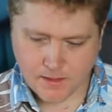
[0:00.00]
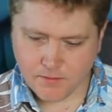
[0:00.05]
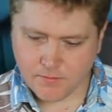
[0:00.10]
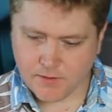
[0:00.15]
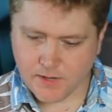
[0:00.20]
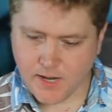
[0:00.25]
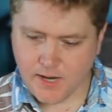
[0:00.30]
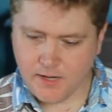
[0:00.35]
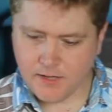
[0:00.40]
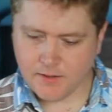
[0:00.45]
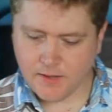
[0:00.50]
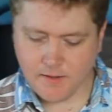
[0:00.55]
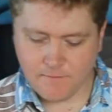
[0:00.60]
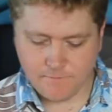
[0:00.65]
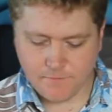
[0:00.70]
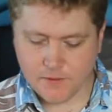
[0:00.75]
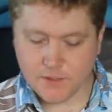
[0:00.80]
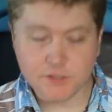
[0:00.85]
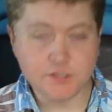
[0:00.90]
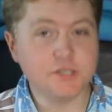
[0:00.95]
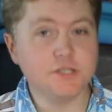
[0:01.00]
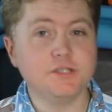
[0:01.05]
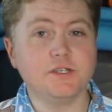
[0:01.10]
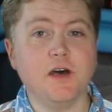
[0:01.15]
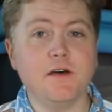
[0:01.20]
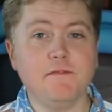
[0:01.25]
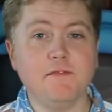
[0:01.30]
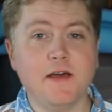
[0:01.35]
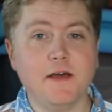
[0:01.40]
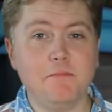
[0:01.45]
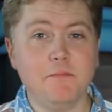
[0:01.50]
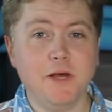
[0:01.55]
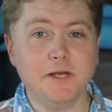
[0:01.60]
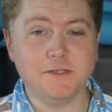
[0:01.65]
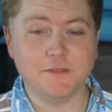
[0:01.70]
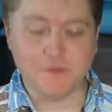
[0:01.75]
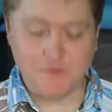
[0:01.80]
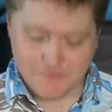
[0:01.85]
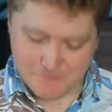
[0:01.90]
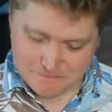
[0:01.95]
Okay, and that finishes off that
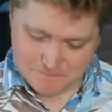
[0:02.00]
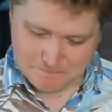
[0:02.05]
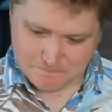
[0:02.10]
muzzle.